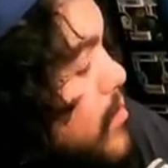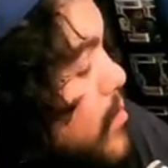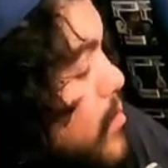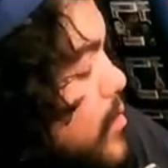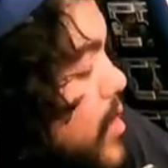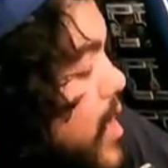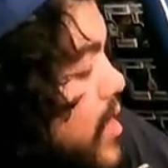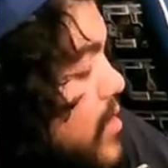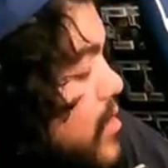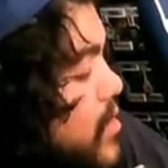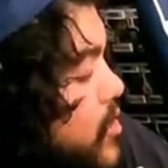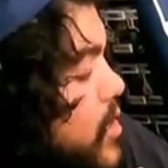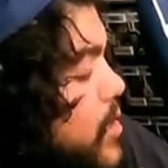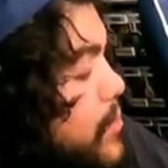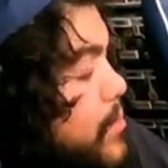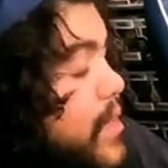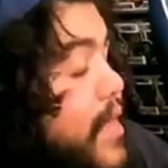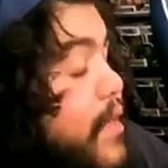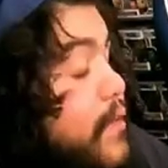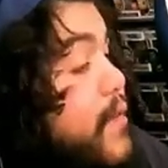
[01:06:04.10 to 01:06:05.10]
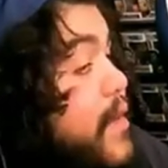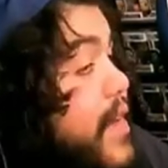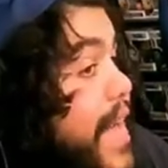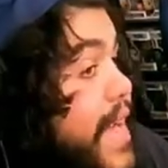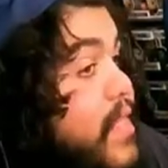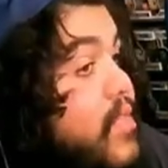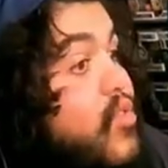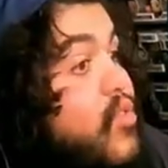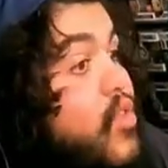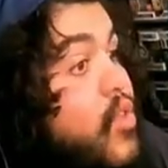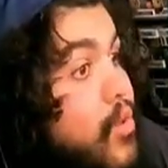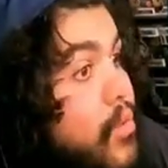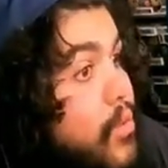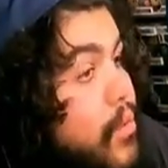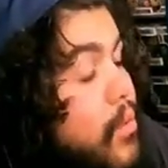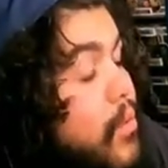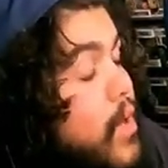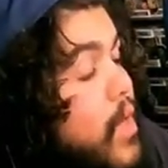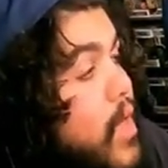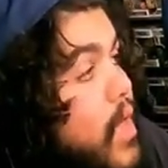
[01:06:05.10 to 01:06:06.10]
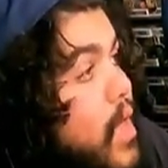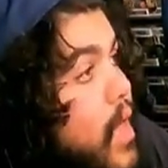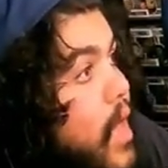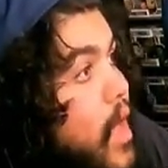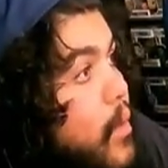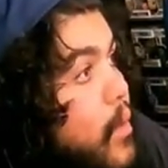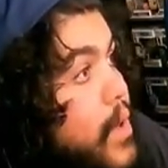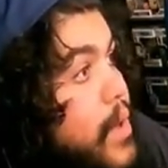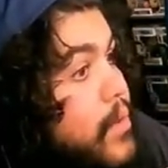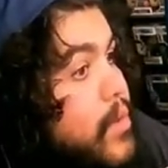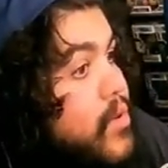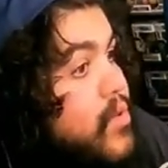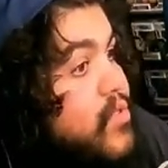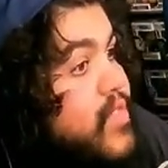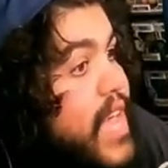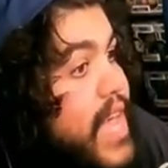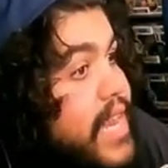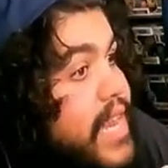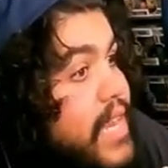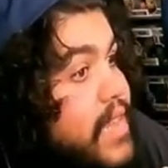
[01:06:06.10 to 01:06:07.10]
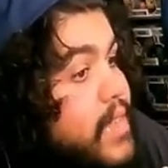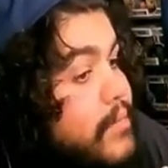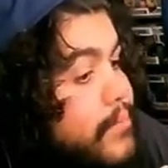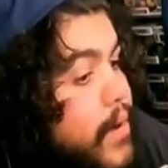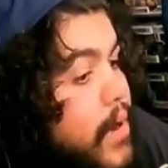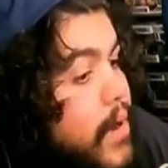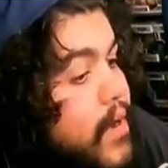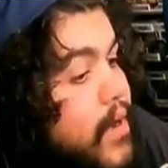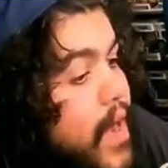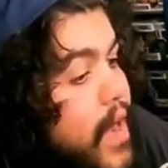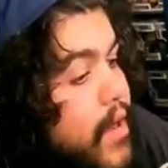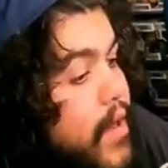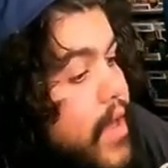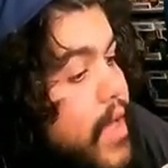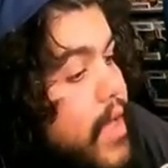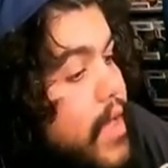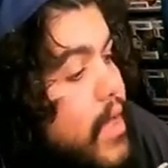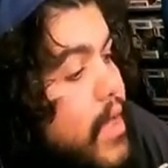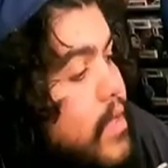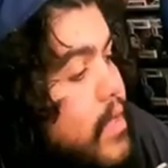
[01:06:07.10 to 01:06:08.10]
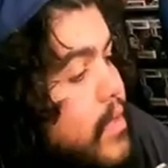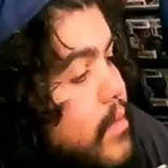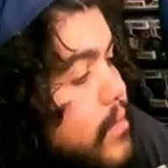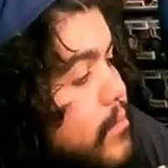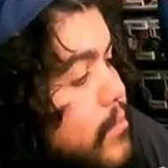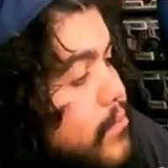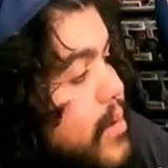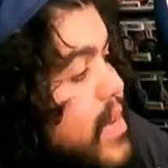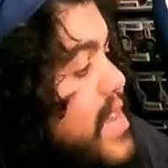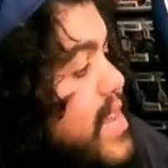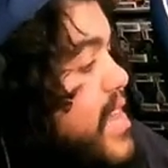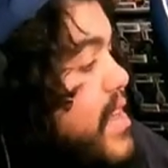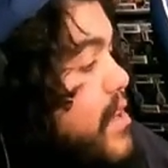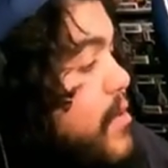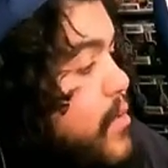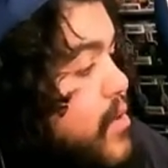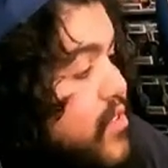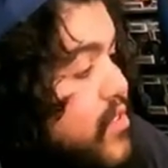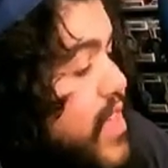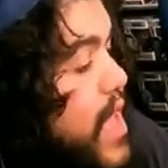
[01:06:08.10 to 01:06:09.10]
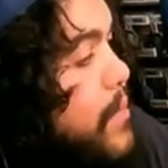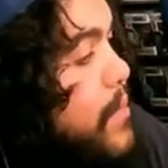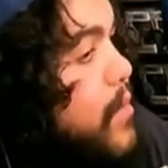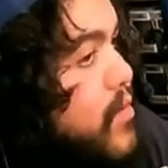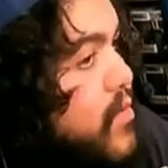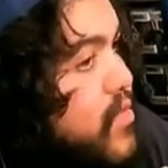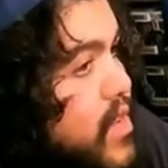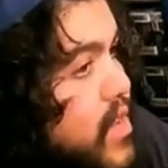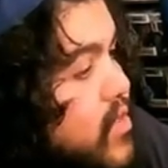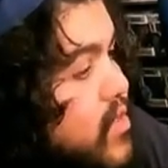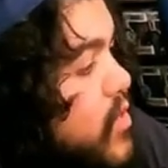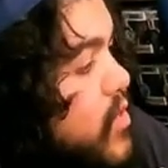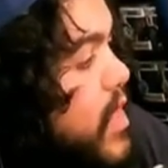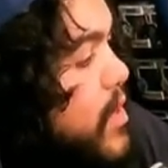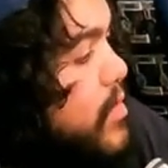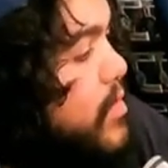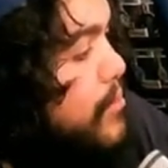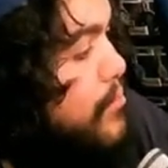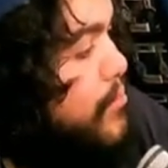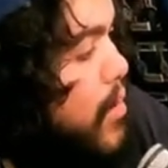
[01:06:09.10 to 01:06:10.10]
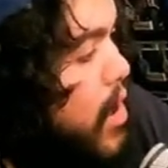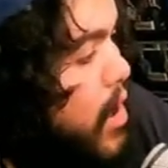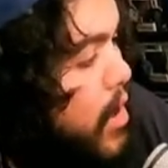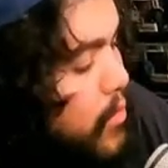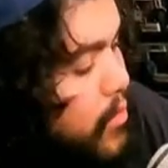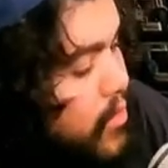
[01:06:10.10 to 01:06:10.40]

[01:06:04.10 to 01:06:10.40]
lost his shit. But then for night two, we were standing at the bar area but near where Sammy was sitting. So like the bar was